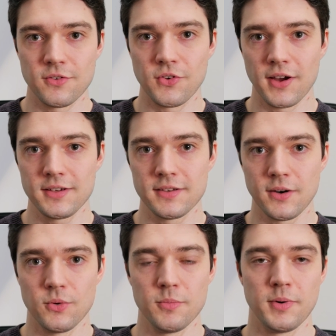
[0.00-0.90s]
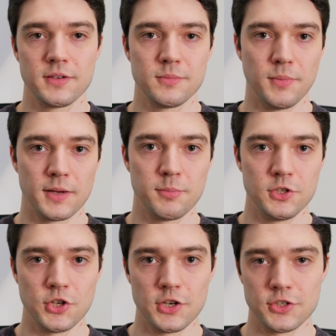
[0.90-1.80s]
right now but might be
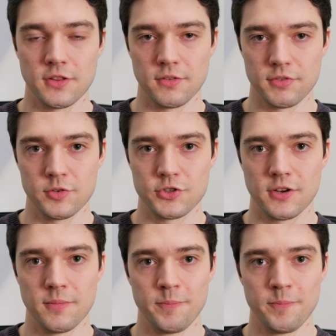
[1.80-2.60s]
changed in the future.